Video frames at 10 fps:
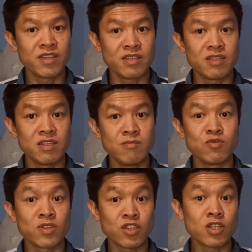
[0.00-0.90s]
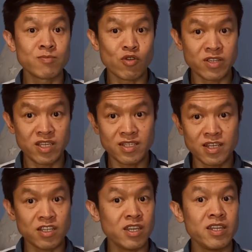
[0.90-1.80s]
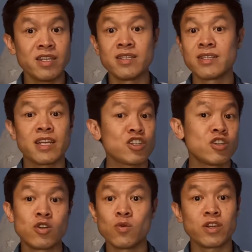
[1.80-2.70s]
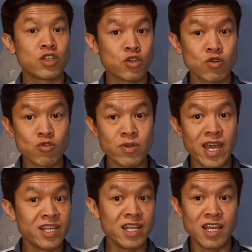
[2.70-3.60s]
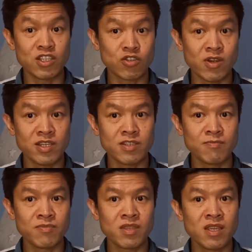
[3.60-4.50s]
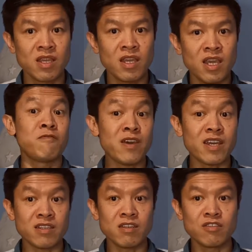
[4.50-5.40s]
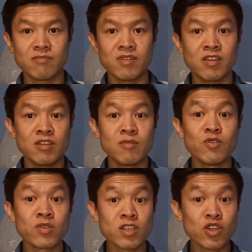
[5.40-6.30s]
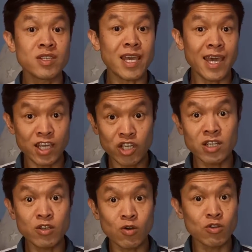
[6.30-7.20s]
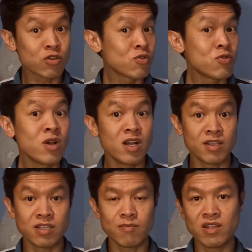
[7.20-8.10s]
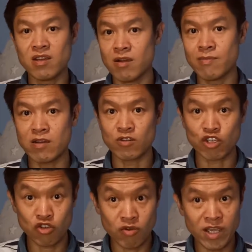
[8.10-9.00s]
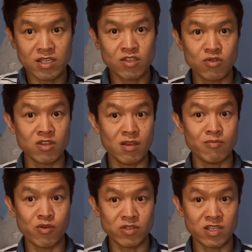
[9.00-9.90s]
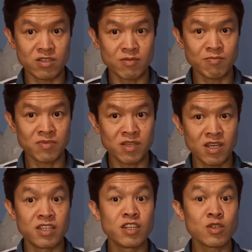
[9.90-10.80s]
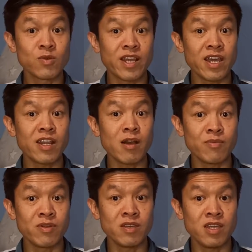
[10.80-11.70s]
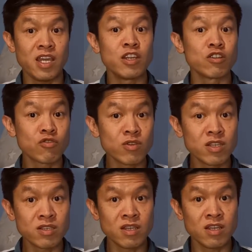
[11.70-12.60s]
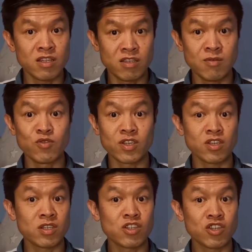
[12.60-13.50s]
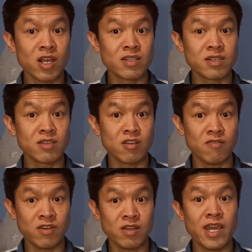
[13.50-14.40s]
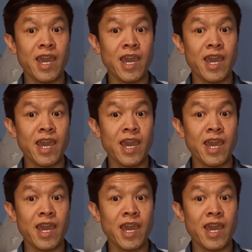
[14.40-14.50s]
that the musician's body isn't actually going through any less stress. In fact, the musicians actually go through a similar amount of stress to their bodies, and this would add up and increase the musician's chances of